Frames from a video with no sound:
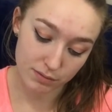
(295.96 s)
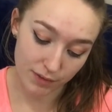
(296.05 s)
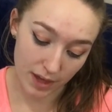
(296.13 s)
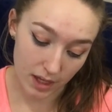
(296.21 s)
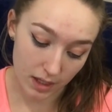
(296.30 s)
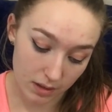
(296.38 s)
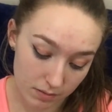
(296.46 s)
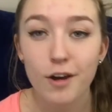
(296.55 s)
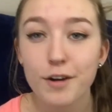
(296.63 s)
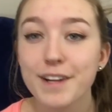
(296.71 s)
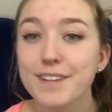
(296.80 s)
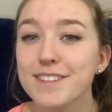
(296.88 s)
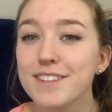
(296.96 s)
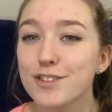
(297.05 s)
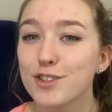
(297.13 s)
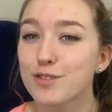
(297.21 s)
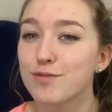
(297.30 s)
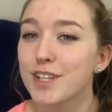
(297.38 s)
Fake. All right, since
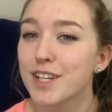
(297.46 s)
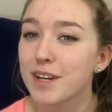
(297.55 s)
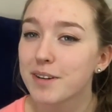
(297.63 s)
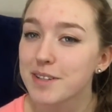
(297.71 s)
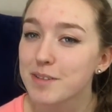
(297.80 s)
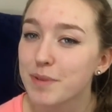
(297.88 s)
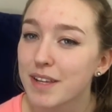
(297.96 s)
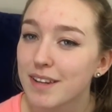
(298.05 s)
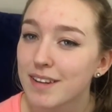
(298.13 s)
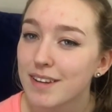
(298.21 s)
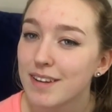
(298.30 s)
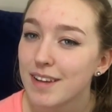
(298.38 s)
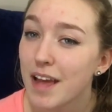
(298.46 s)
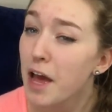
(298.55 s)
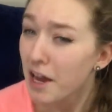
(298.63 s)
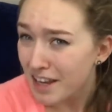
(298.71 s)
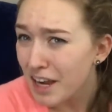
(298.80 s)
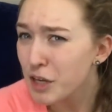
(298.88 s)
this video has
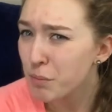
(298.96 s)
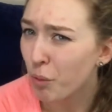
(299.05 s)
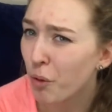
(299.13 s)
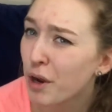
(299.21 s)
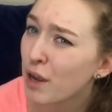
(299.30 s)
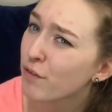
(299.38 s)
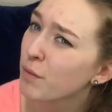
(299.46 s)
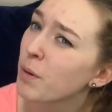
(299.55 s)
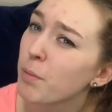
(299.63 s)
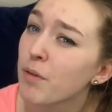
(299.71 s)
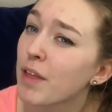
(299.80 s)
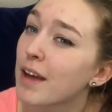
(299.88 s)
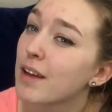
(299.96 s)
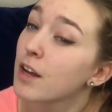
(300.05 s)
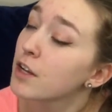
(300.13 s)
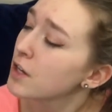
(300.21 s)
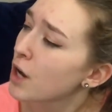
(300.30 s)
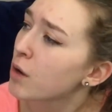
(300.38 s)
been kind kind of boring for people
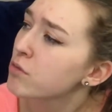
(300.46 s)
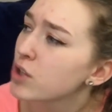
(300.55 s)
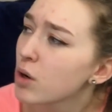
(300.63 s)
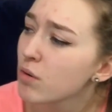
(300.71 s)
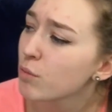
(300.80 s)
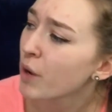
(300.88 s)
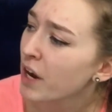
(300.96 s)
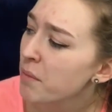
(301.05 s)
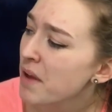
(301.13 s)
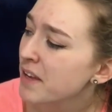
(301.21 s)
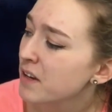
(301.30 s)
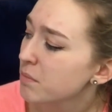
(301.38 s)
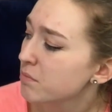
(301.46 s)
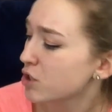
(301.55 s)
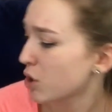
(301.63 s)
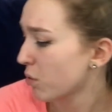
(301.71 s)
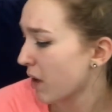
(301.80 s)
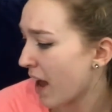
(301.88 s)
that, you know, don't wear makeup,
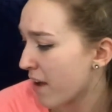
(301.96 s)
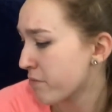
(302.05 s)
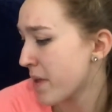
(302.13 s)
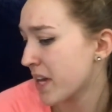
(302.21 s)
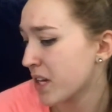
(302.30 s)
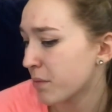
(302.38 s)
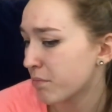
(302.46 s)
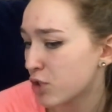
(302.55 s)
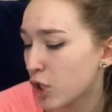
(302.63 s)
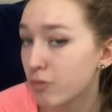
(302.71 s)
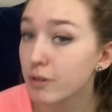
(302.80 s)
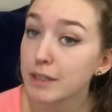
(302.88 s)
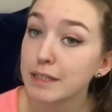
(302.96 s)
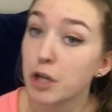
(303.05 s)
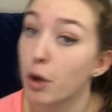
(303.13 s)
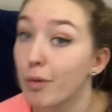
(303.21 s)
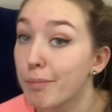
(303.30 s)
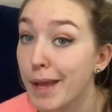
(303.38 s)
don't have makeup, don't really
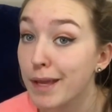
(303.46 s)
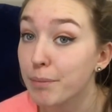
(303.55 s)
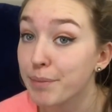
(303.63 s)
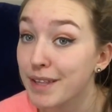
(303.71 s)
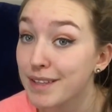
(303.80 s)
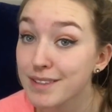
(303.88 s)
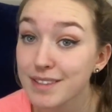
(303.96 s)
know what makeup is.